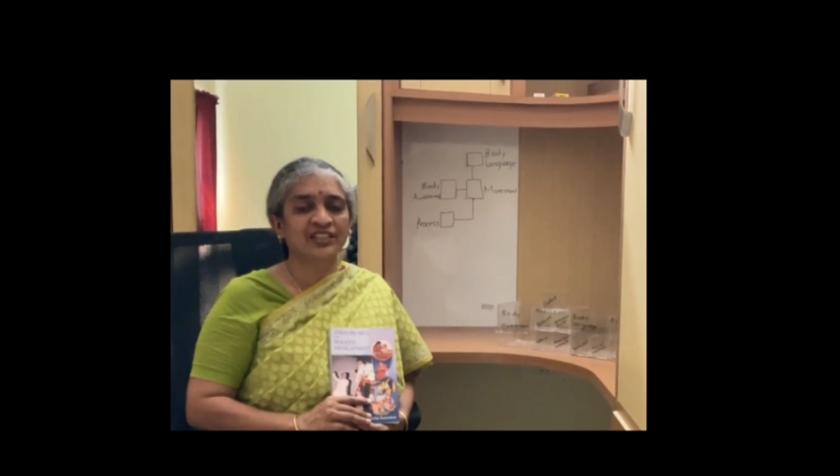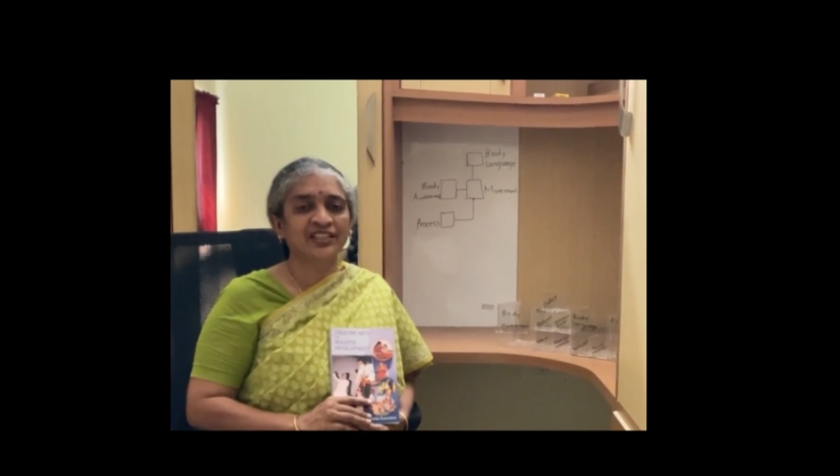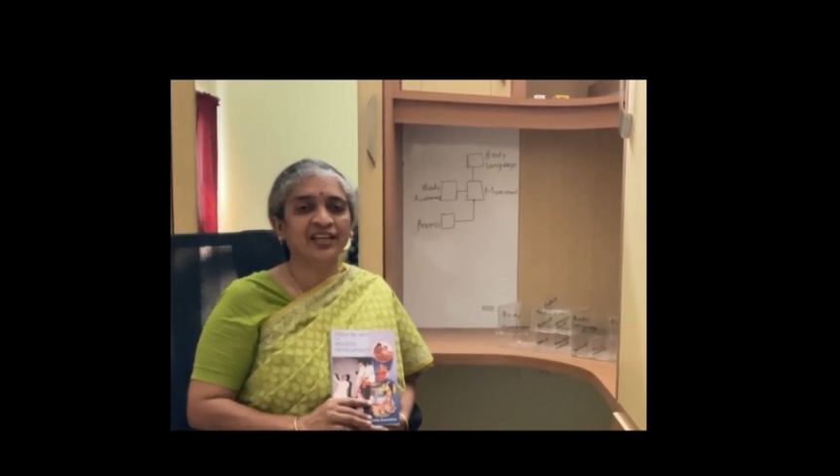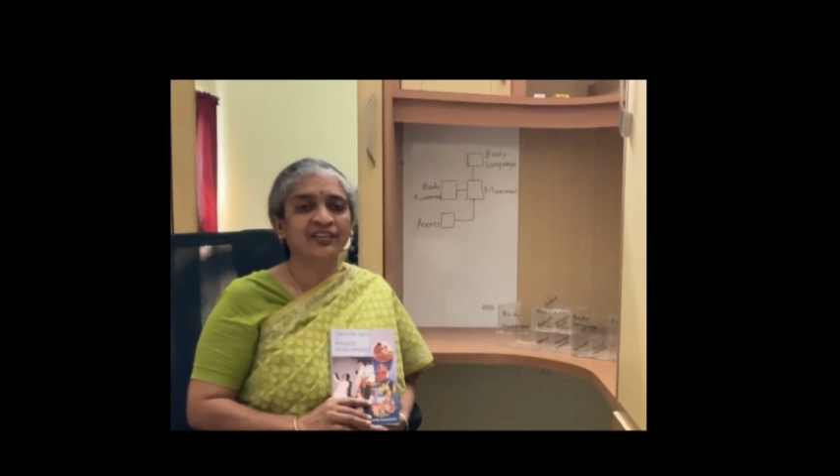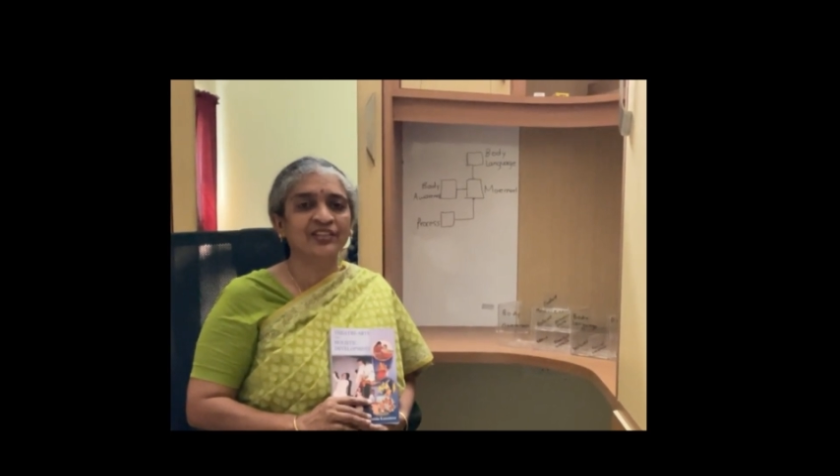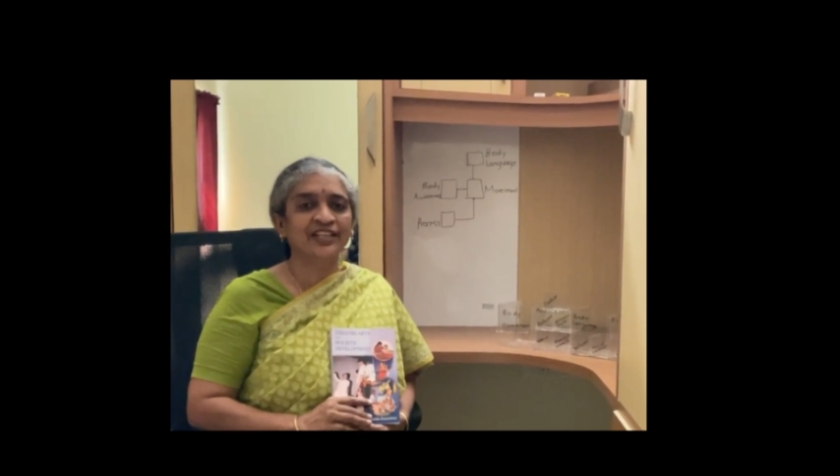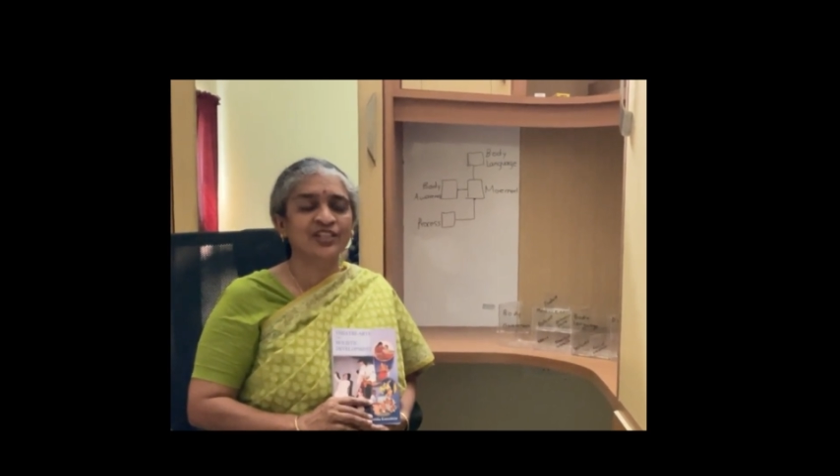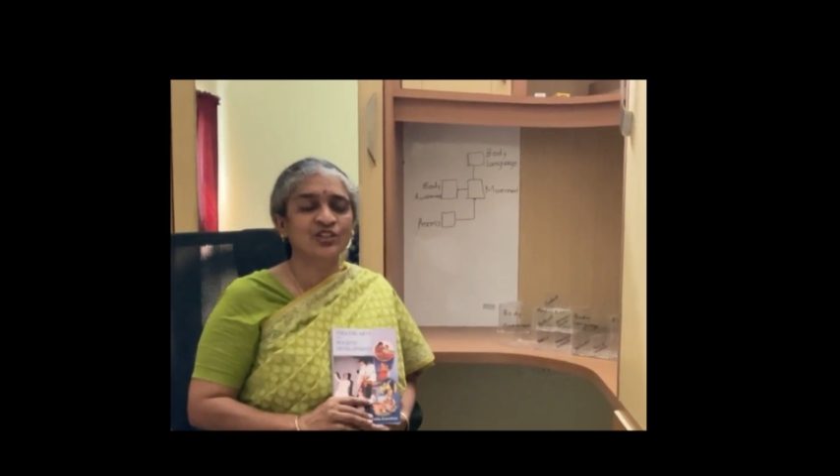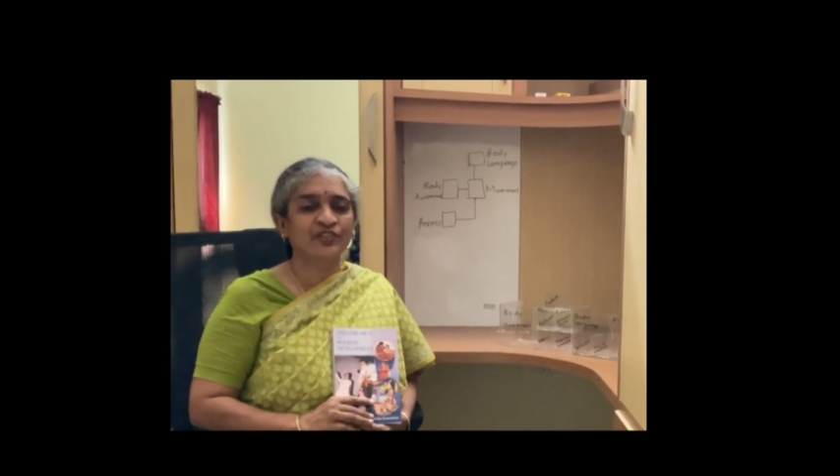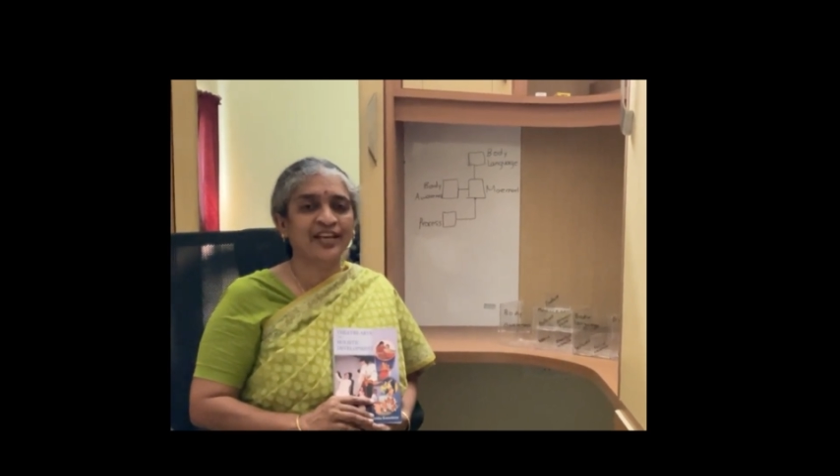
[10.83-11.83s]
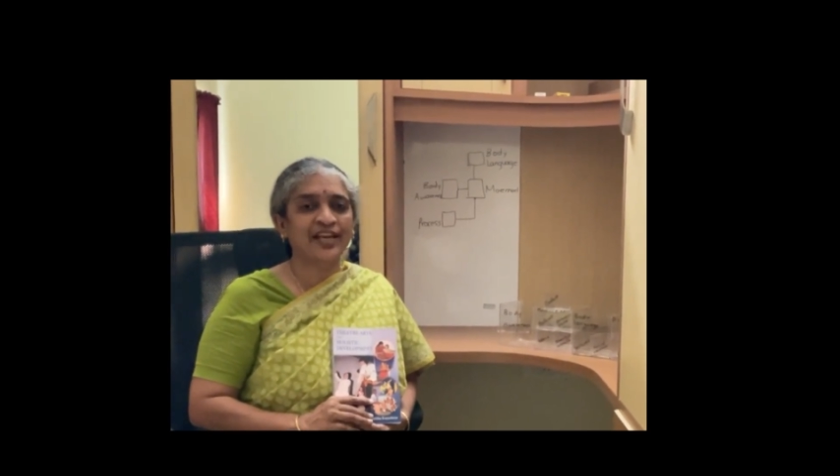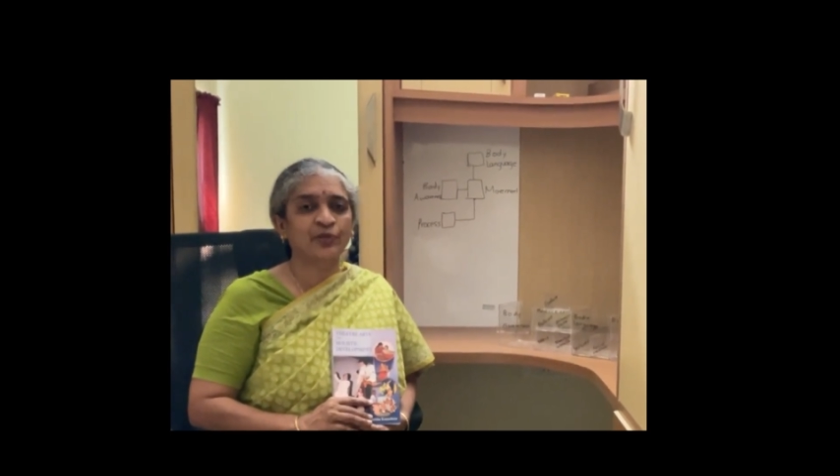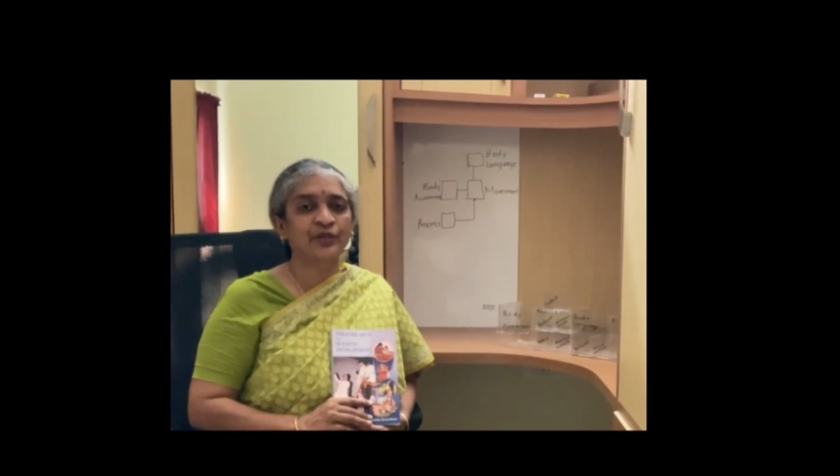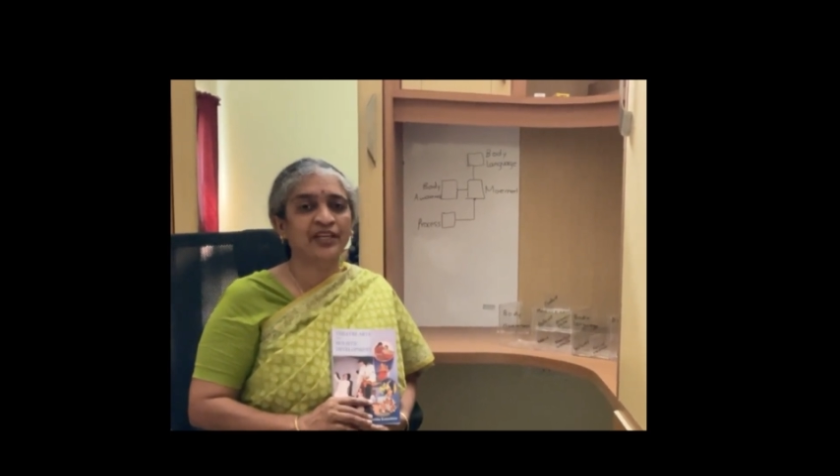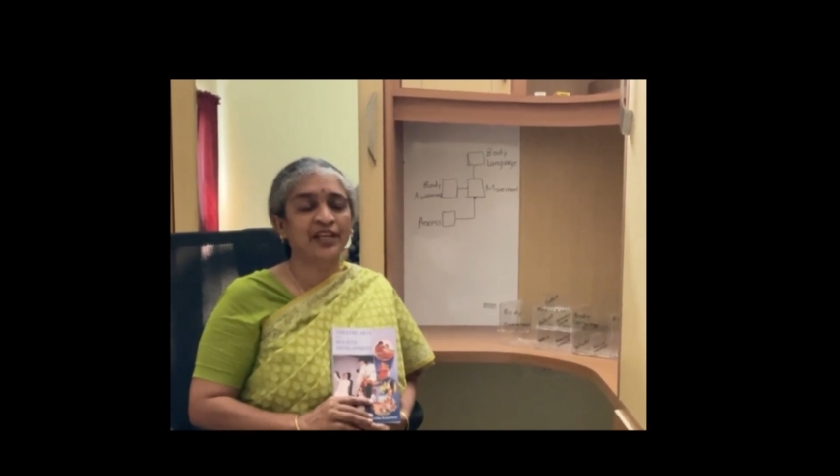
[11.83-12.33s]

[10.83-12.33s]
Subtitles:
the 100 Days of Anatomy